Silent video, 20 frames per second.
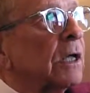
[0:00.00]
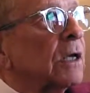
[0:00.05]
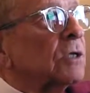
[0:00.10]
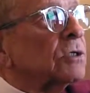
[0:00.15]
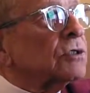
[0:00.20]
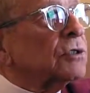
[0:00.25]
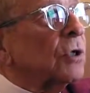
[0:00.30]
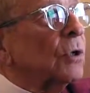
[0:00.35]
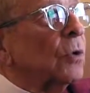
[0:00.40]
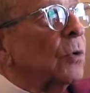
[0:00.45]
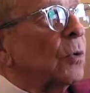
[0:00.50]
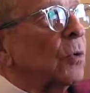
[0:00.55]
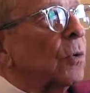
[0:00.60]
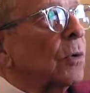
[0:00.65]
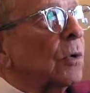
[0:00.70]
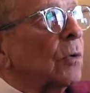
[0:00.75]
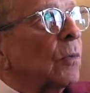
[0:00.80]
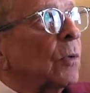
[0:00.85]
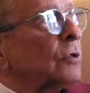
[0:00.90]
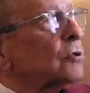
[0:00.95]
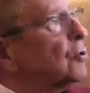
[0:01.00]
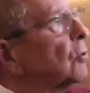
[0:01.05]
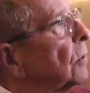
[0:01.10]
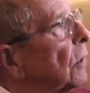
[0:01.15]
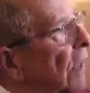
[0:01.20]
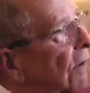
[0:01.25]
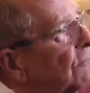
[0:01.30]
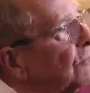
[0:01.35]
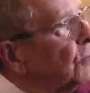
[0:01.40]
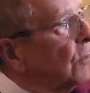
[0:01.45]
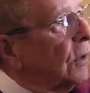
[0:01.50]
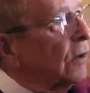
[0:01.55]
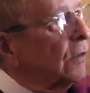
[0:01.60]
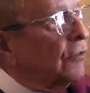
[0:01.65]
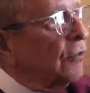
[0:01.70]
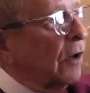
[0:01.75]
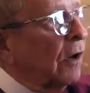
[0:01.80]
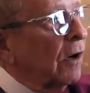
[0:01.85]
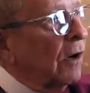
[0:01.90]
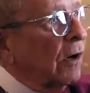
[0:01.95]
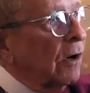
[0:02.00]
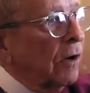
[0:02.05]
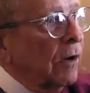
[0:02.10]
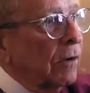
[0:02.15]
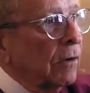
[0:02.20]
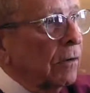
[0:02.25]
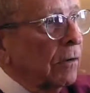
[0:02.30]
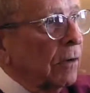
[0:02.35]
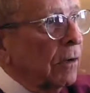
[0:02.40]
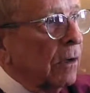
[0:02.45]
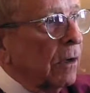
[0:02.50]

So what you're left with are